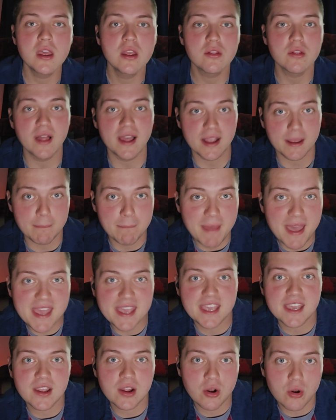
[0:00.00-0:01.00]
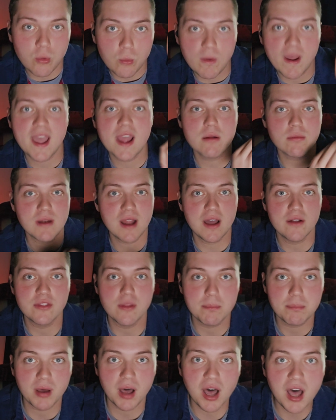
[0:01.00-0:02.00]
like making her way around
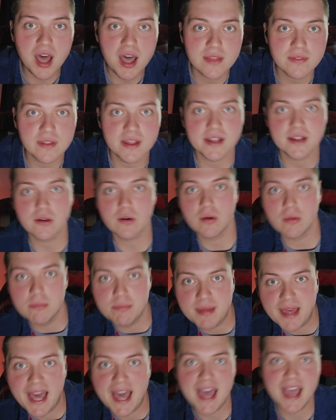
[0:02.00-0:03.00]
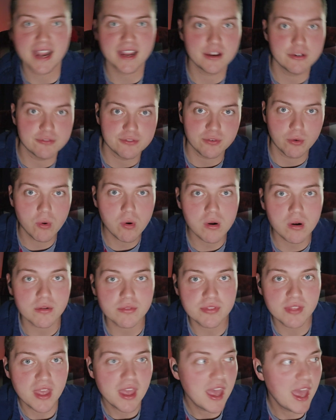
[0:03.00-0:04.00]
the pond, like going back and
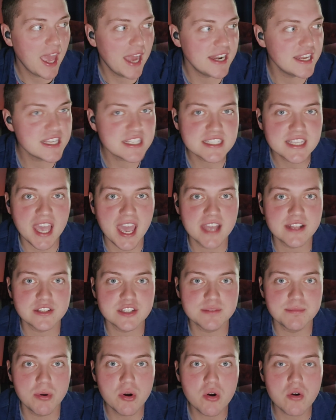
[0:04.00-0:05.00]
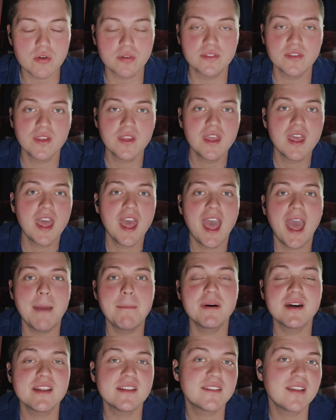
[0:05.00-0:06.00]
forth, and he's getting spooked.
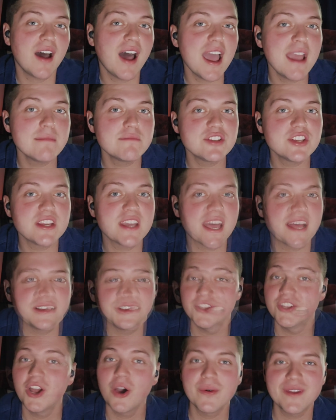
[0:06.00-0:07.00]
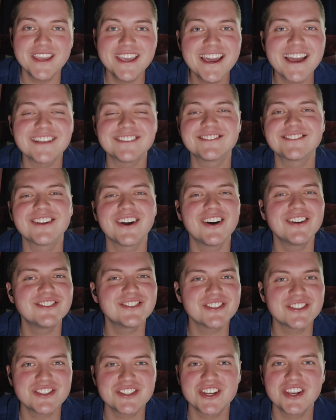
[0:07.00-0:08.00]
And by the time she gets up, he has
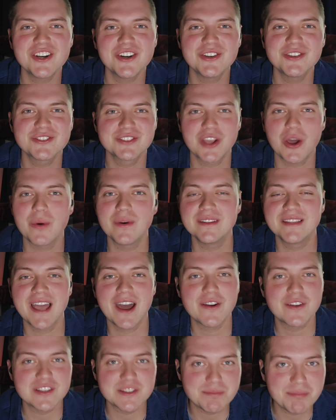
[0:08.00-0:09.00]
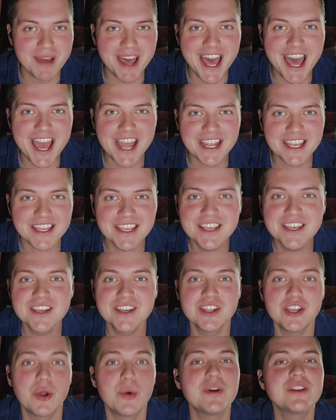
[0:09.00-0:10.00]
tons of chills going down his back.
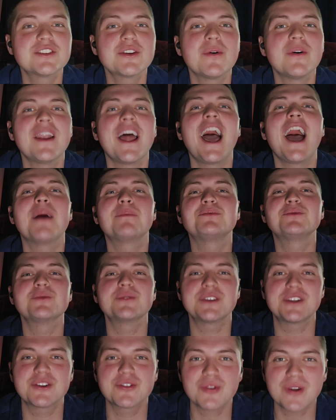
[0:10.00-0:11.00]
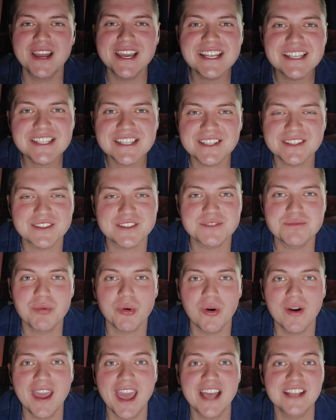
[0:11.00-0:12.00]
He's going absolutely crazy at this
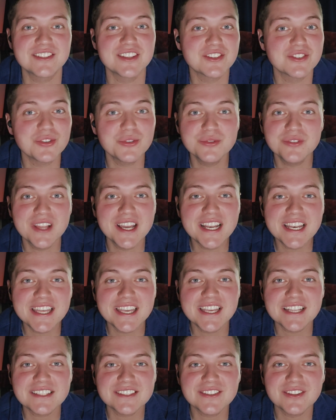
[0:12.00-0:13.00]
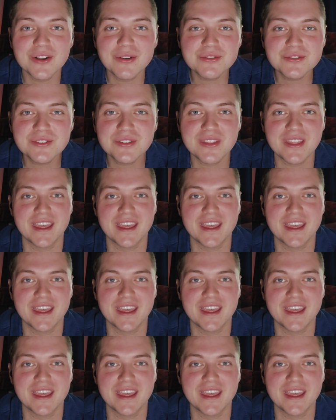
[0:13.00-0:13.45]
point as this old lady gets closer